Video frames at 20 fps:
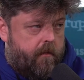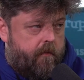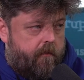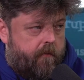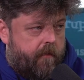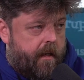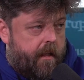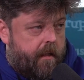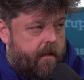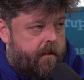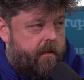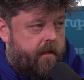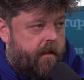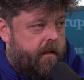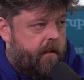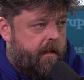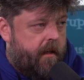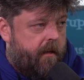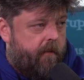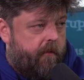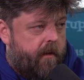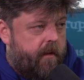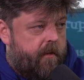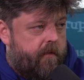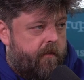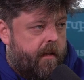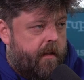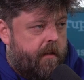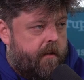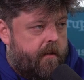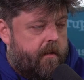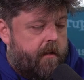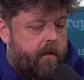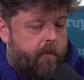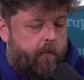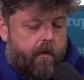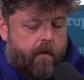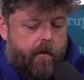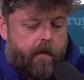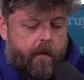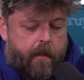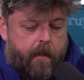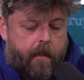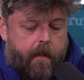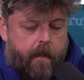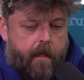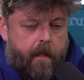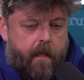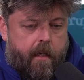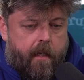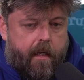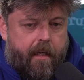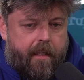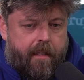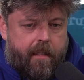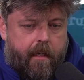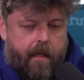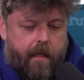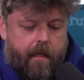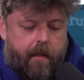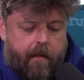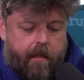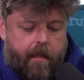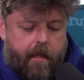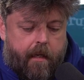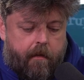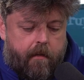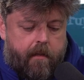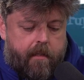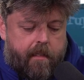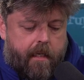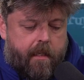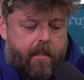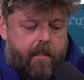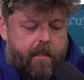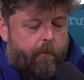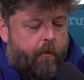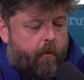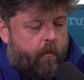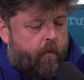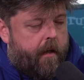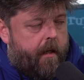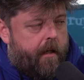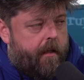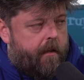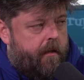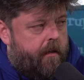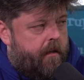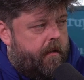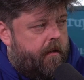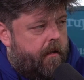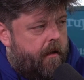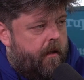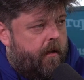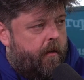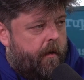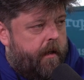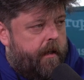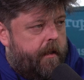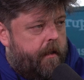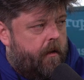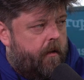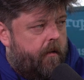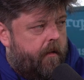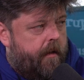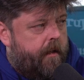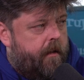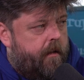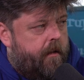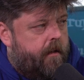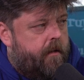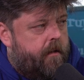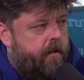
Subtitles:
fantasy. TV is fantasy, but it sets up a weird line.